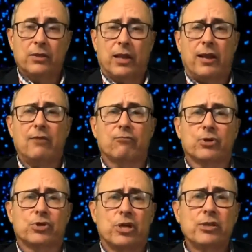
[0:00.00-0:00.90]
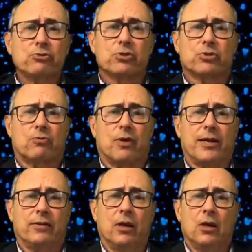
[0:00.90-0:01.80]
The average interest
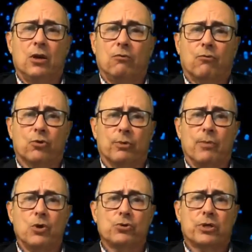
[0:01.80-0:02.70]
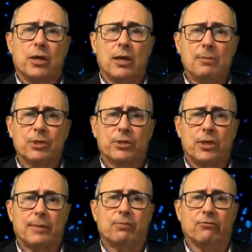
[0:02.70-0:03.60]
rate for the most common
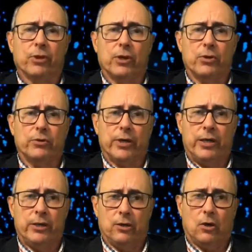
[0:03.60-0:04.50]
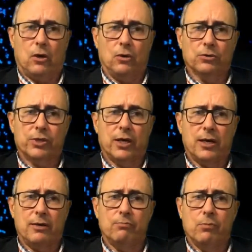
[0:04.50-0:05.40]
type of loan hit an
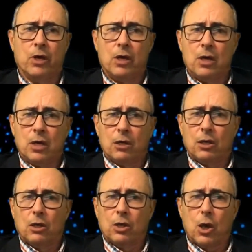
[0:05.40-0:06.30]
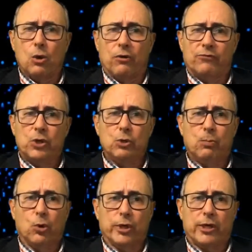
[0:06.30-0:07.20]
all-time low of
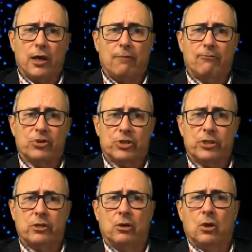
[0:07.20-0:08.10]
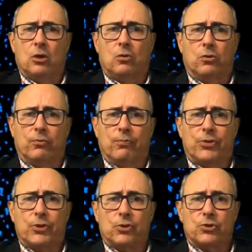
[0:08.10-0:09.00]
2.9% on
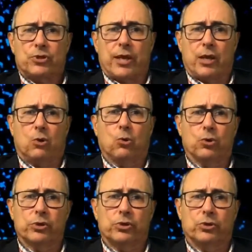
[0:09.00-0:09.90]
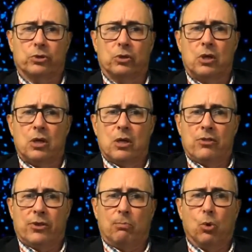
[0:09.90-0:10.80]
Thursday, according to
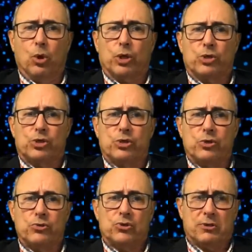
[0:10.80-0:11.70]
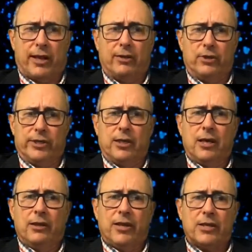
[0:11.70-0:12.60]
the Mortgage News Daily.
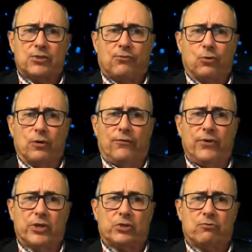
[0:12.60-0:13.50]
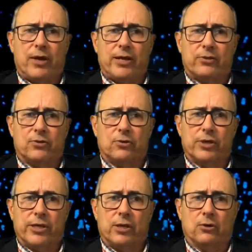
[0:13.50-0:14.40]
That's for a fixed-rate
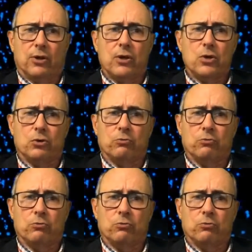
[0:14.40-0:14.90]
30-year loan.